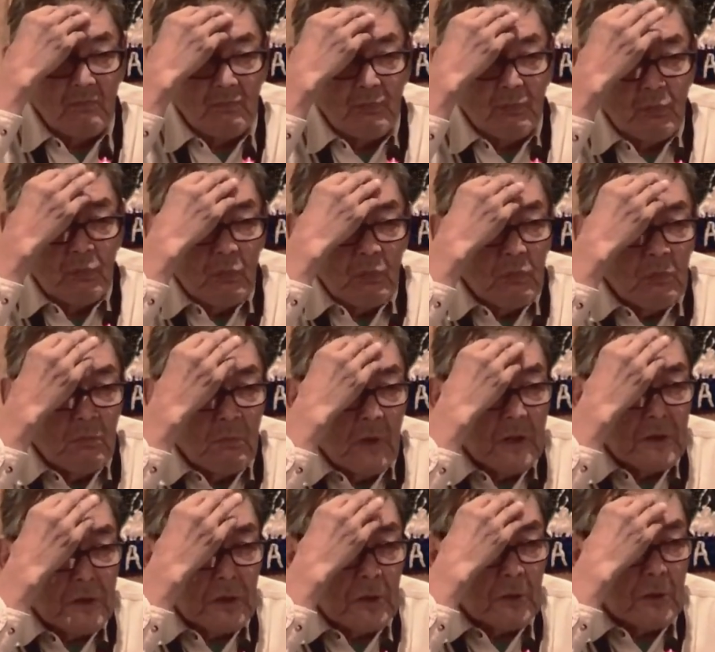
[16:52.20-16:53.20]
Make
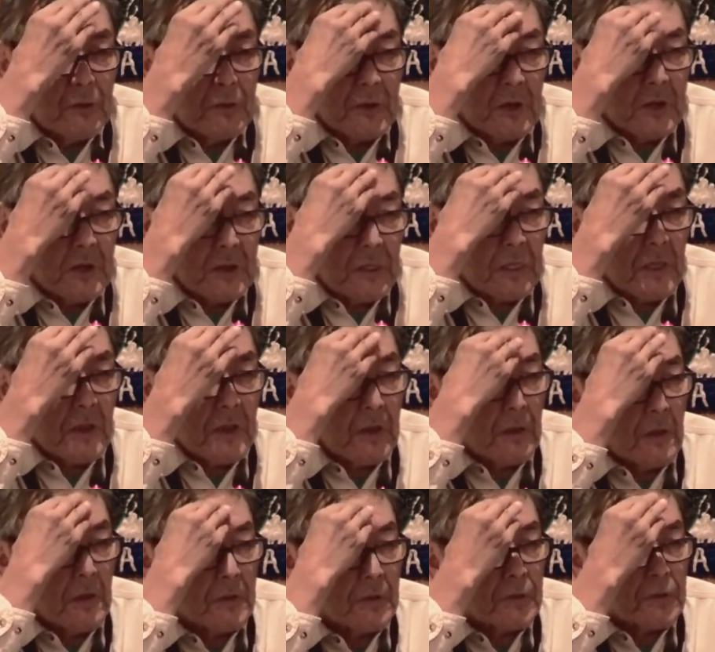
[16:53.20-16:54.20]
you think that
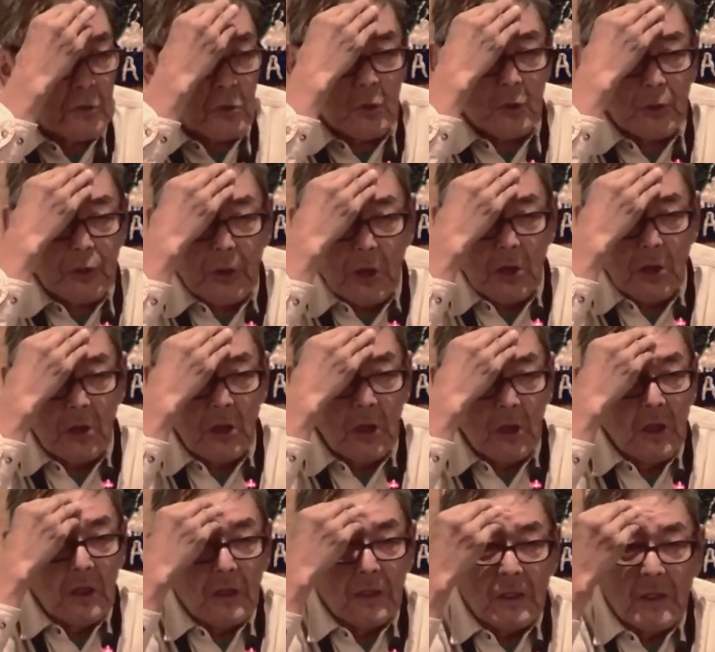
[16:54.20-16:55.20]
it's good
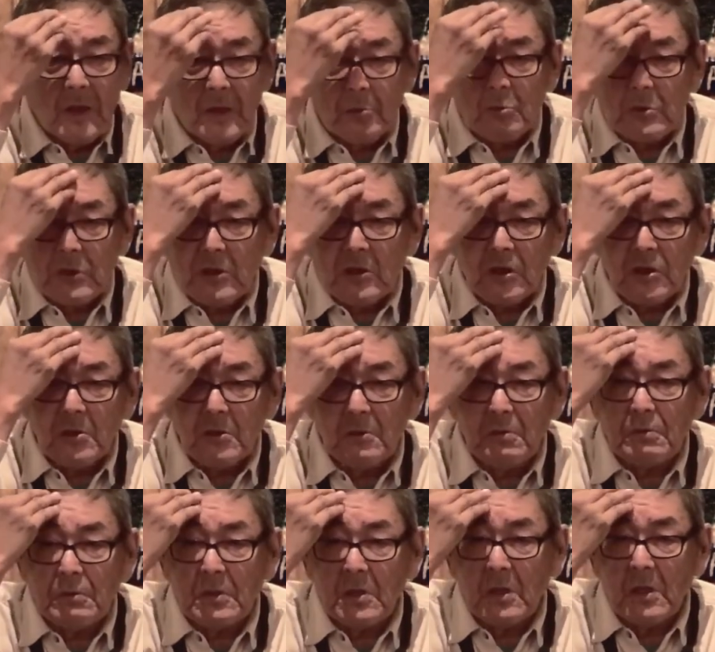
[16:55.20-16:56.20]
that we live
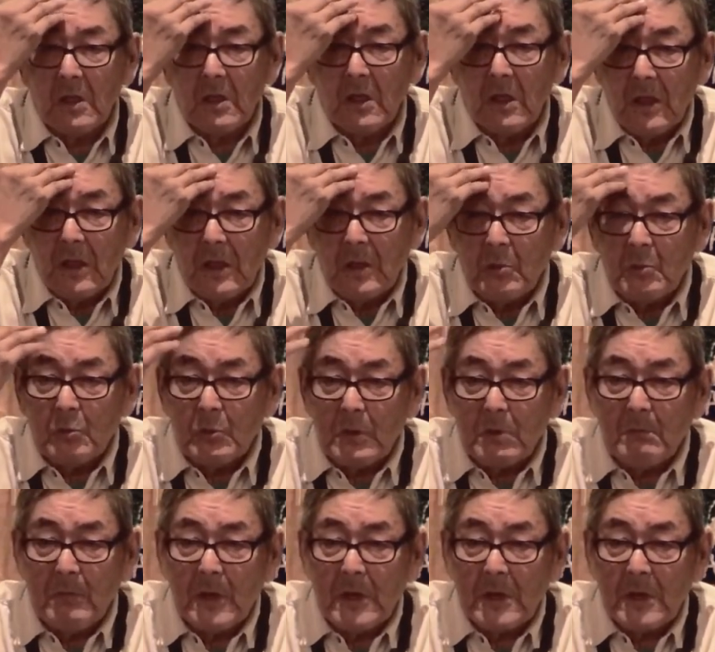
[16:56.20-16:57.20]
and we
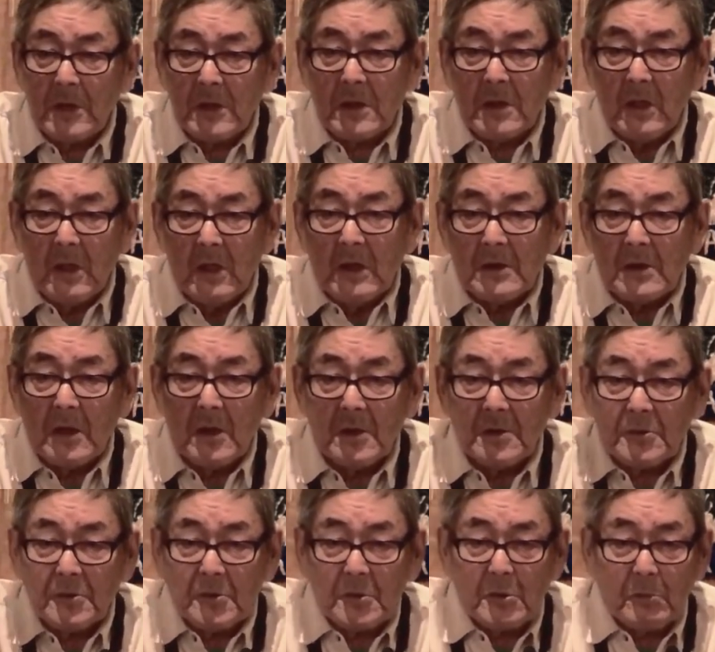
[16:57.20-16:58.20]
make
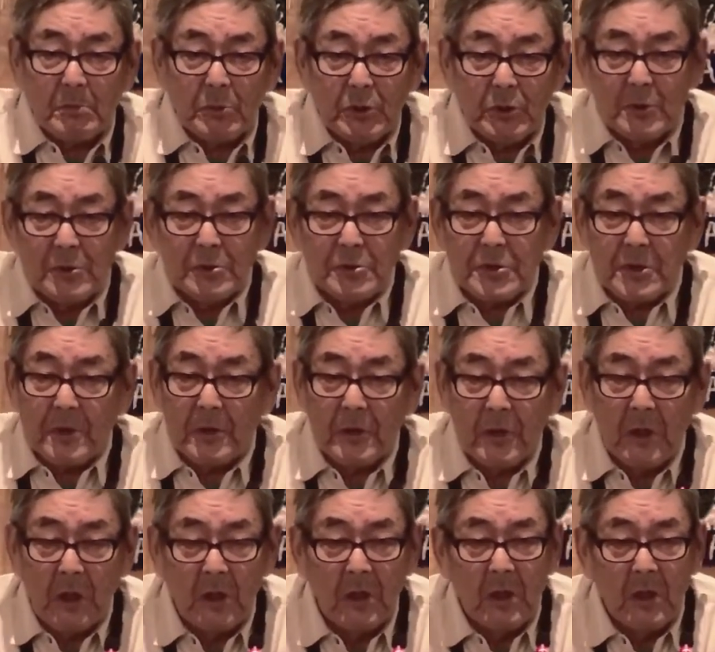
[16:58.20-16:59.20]
contribution,
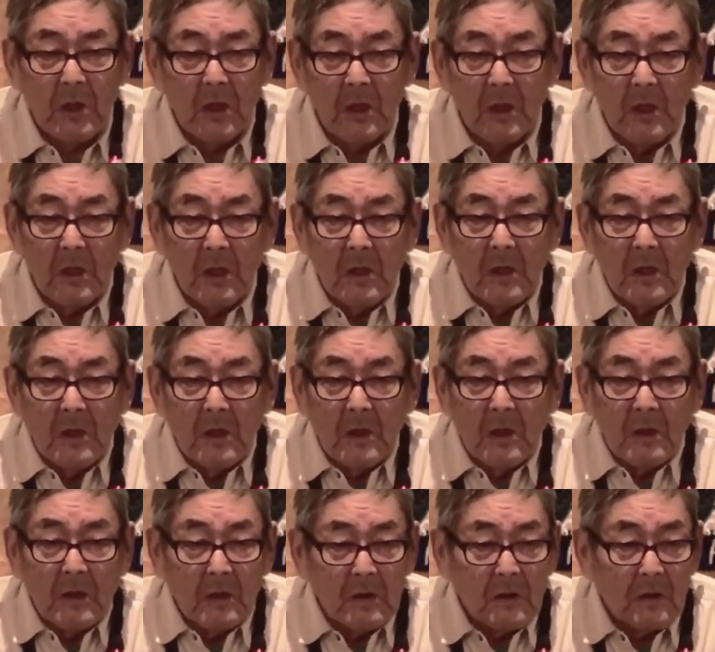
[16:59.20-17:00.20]

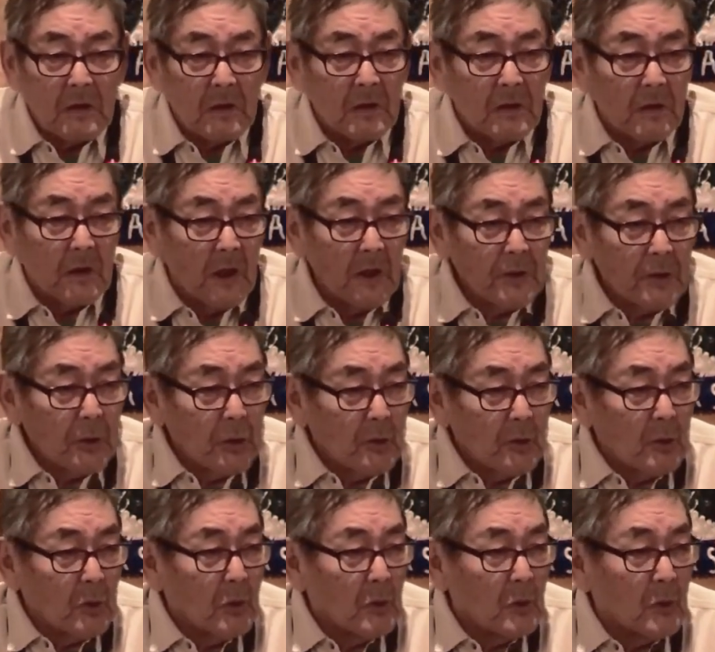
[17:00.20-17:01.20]
not
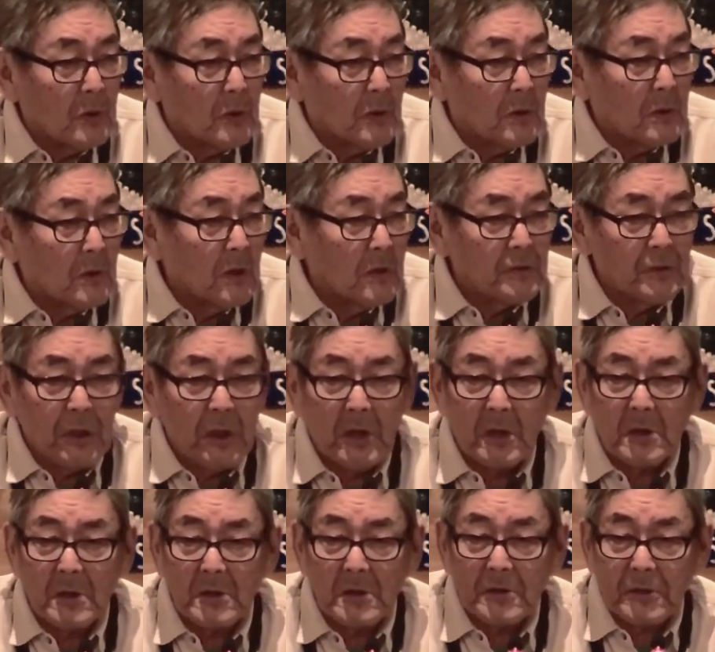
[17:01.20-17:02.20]
to tear
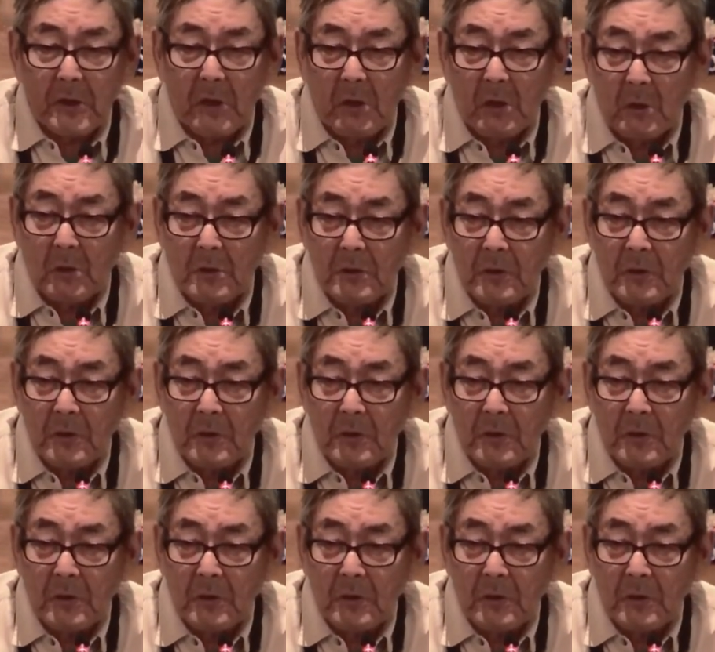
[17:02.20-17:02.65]
down